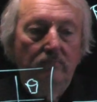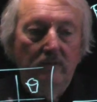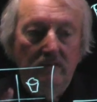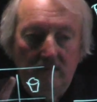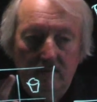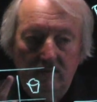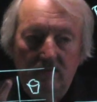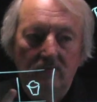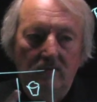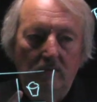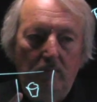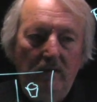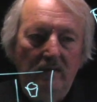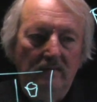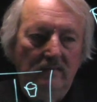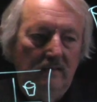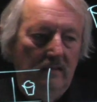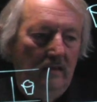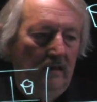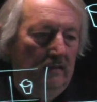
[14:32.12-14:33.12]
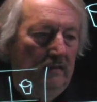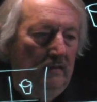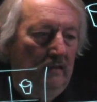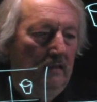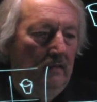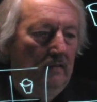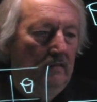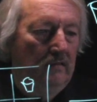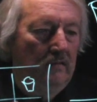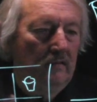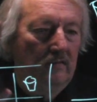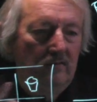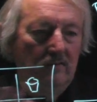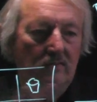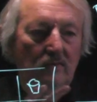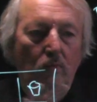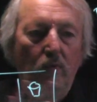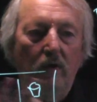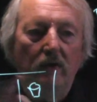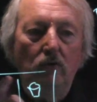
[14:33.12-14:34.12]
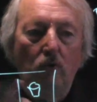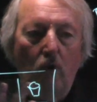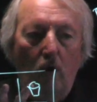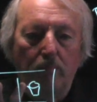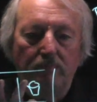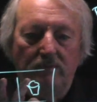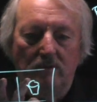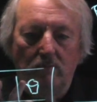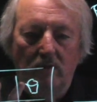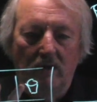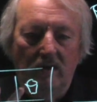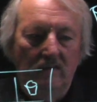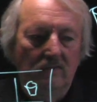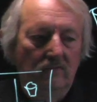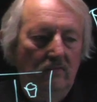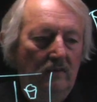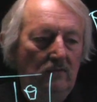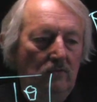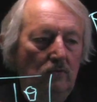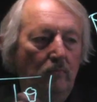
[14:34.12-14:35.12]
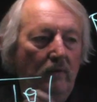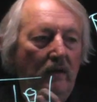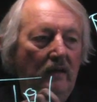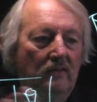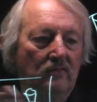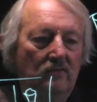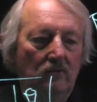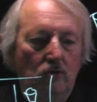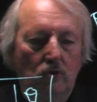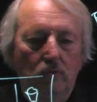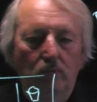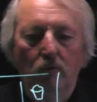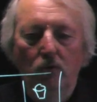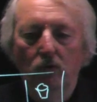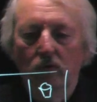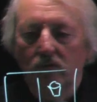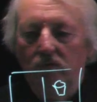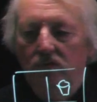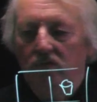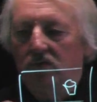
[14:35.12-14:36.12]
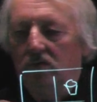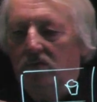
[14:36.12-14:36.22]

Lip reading: this is the basic idea. This is the way you optimize, right? You make such moves,